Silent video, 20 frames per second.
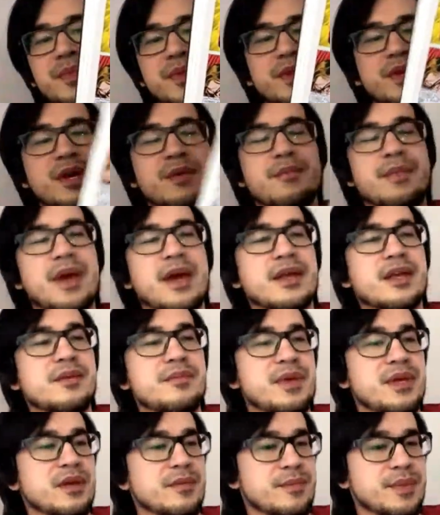come back and
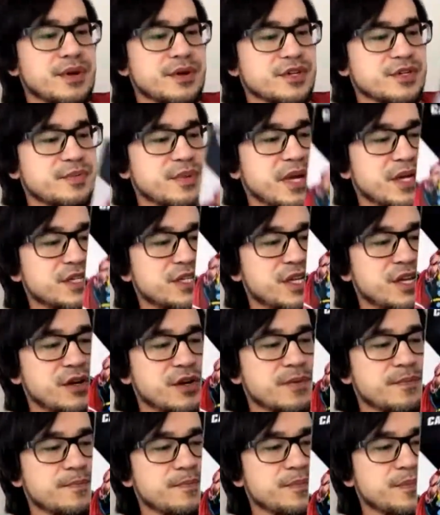make a bigger splash
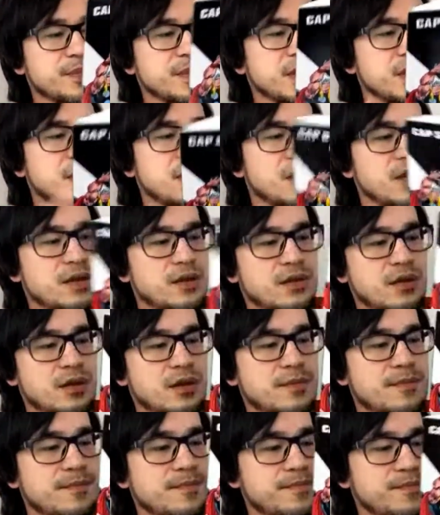here.
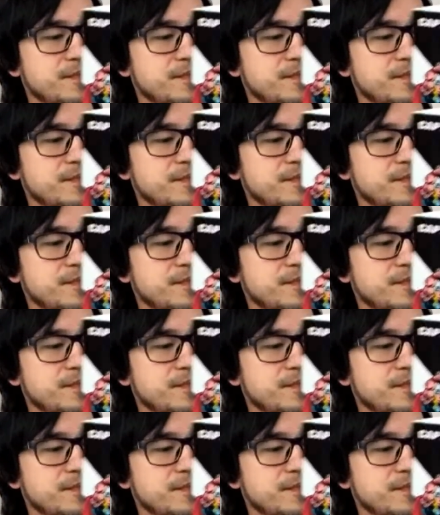There